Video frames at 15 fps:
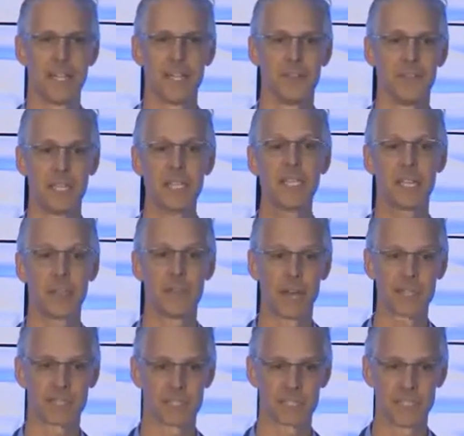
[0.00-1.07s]
if they didn't have
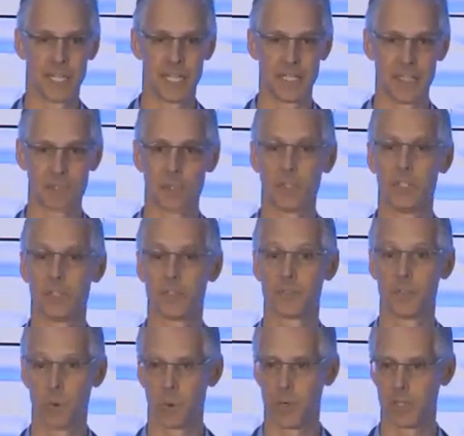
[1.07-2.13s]
access to data or couldn't
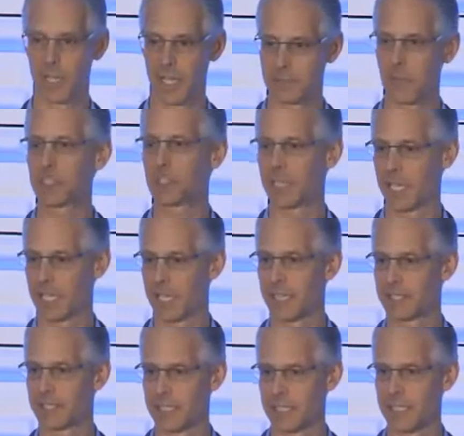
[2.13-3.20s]
afford as much data
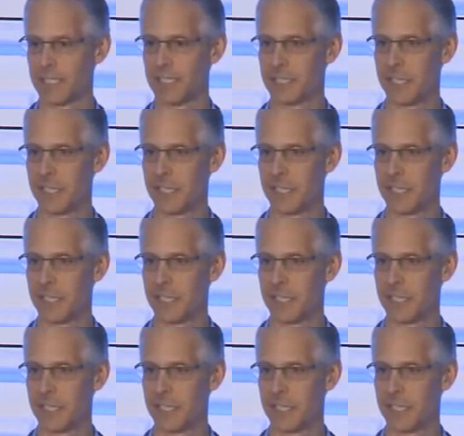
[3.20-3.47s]
as they needed,